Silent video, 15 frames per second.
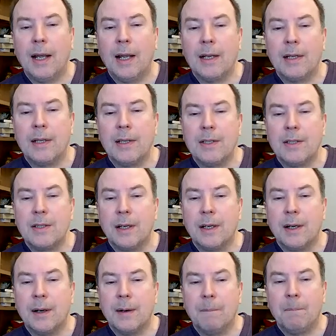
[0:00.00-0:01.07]
And
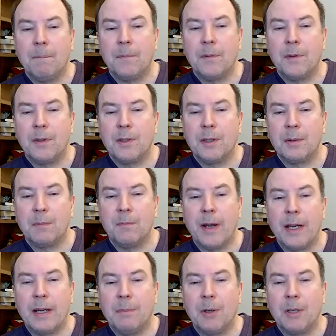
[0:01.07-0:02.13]
just a
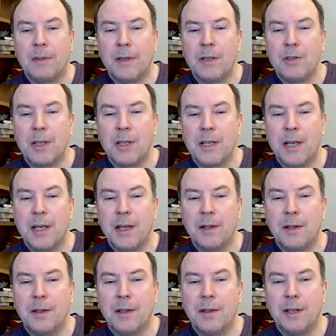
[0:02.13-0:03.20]
vague point of interest
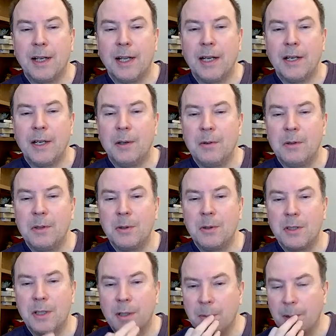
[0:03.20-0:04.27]
here, that the lady who
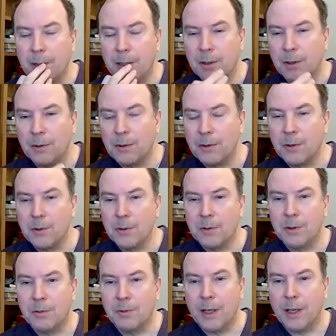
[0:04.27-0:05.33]
taught it went on to
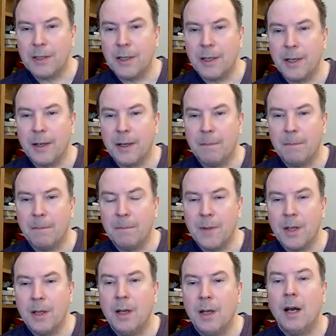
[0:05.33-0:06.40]
write a
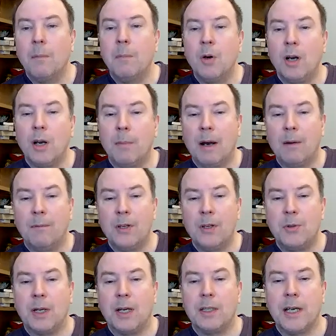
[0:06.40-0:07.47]
book about
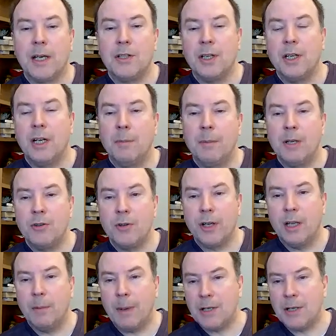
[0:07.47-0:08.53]
visualization and
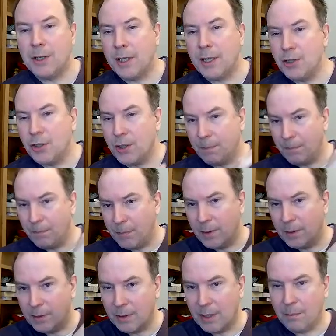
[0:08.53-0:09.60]
imagery and imagination
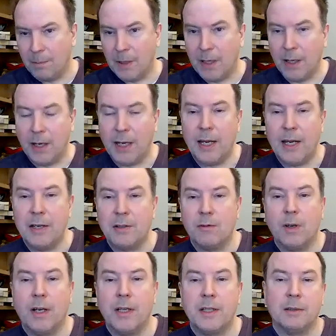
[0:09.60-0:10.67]
as being key
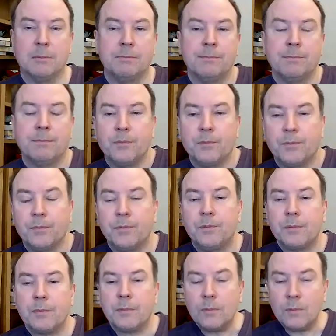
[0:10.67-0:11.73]
to writing.
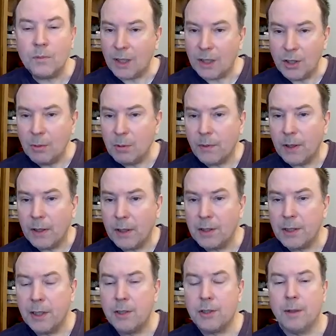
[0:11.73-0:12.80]
She was a very
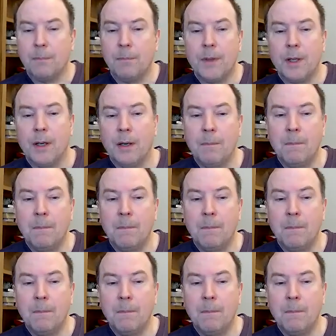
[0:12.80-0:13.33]
good teacher.